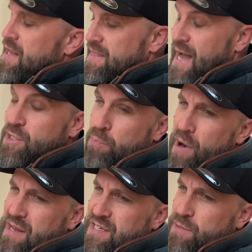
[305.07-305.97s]
That's
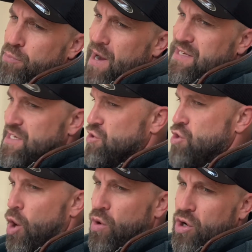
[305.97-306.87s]
practice. Practice is
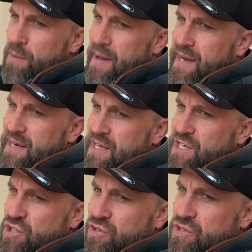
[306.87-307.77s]
no longer making
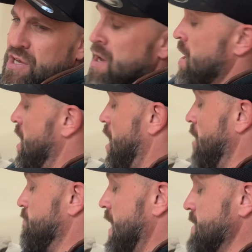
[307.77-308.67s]
decisions.
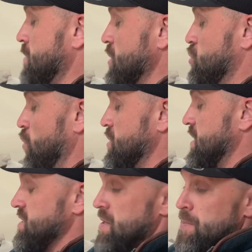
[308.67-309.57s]
I've made my
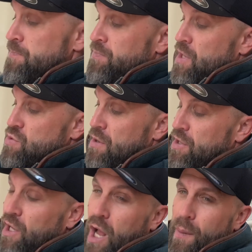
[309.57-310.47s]
choices, so I'm
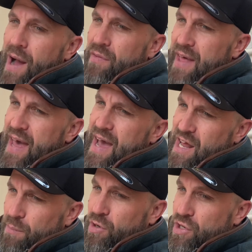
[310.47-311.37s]
going to go out there
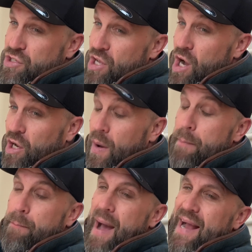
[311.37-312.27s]
and I'm going to start
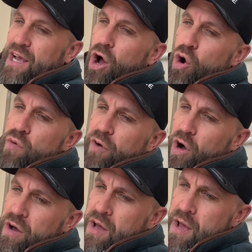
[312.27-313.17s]
going back
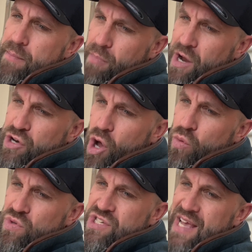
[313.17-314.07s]
over my
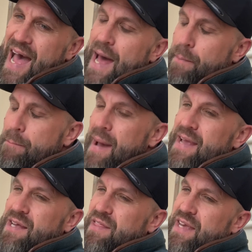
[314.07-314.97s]
notes and
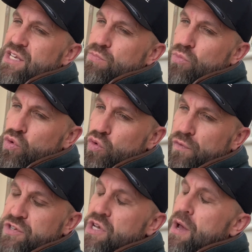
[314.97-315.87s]
make these
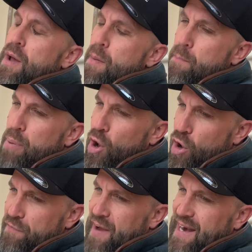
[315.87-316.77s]
moves
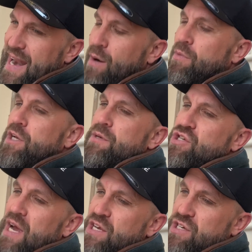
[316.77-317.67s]
perfect. Now I'm going to be
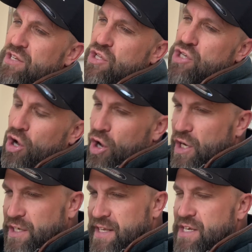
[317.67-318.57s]
changing the
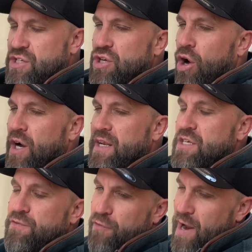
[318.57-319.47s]

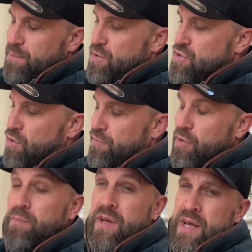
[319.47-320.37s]
tiniest fragments of
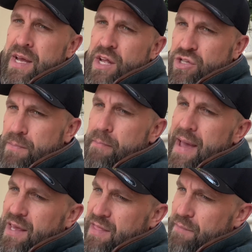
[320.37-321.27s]
them to
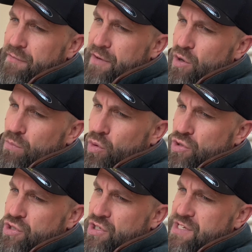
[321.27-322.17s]
make them feel
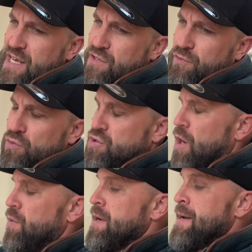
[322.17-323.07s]
more successful.
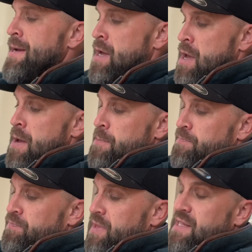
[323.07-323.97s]
So
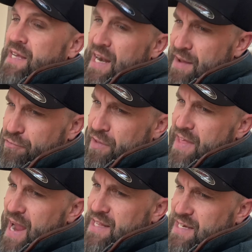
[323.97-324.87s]
delivering
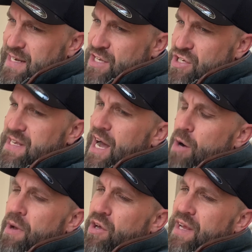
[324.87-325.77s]
the 18 inches, how
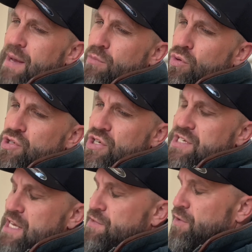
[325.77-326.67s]
am I going to get more
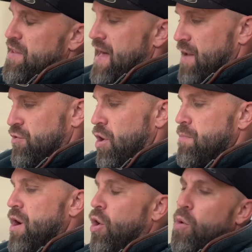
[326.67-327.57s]
successful at that? I've
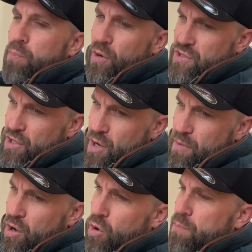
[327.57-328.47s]
got my hole points. I know
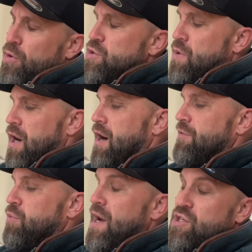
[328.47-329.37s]
my hole points were
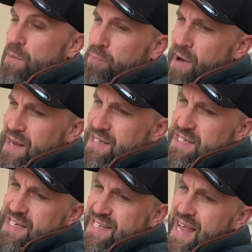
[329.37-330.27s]
halfway. So
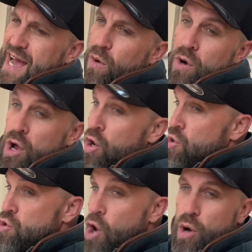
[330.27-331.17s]
practice is now
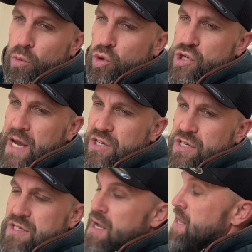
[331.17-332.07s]
no more
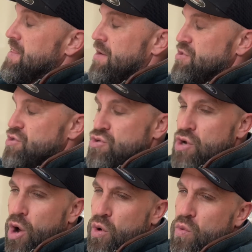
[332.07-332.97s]
changes. There is
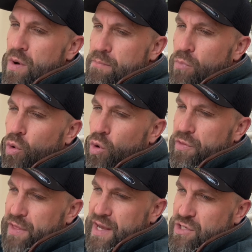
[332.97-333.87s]
no more
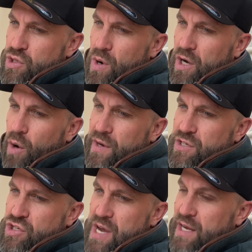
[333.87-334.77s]
things you are going
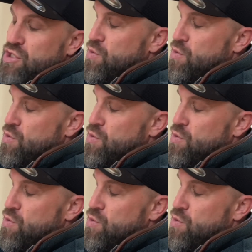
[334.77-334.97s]
to change.